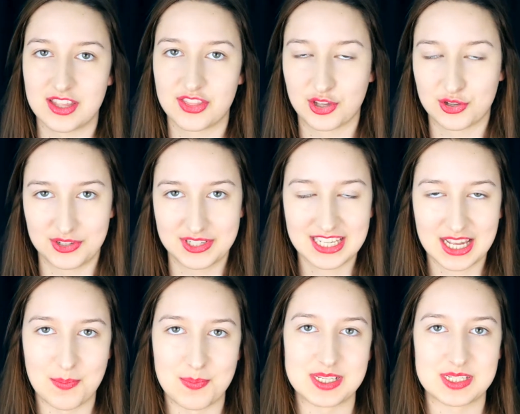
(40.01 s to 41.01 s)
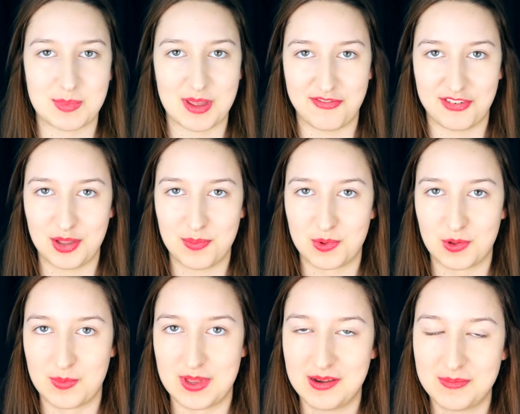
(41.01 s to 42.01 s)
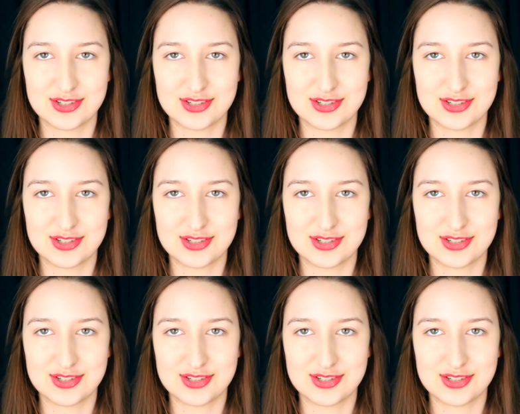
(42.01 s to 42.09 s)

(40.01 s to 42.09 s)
The Golden Compass by Philip Pullman.